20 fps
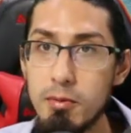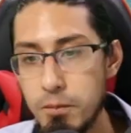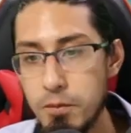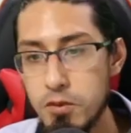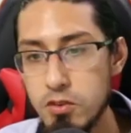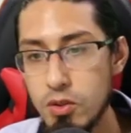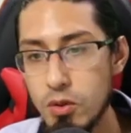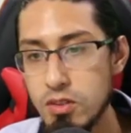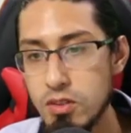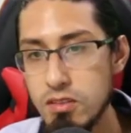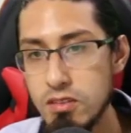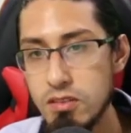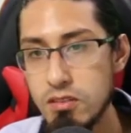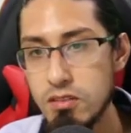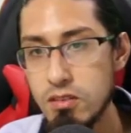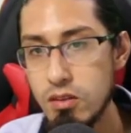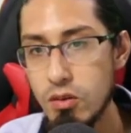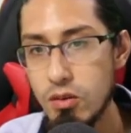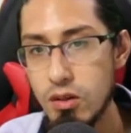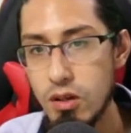So this is
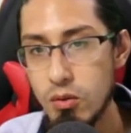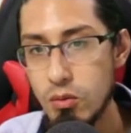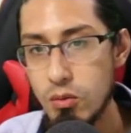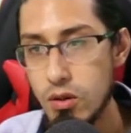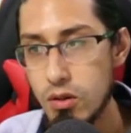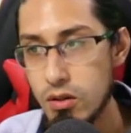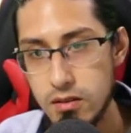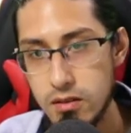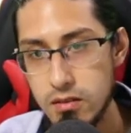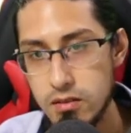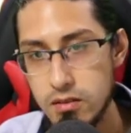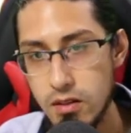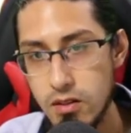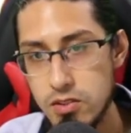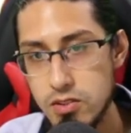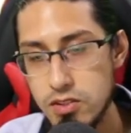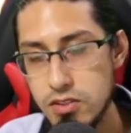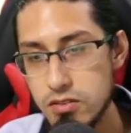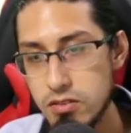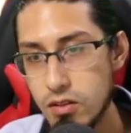not going to work.
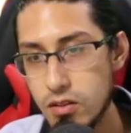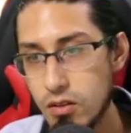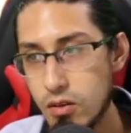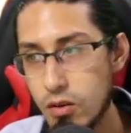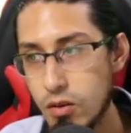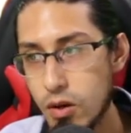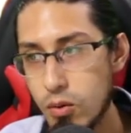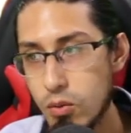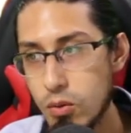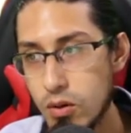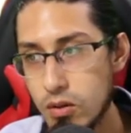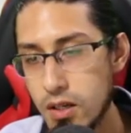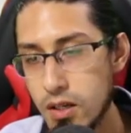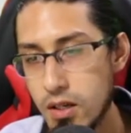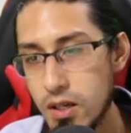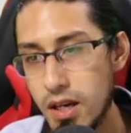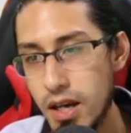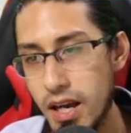Search is not going to work.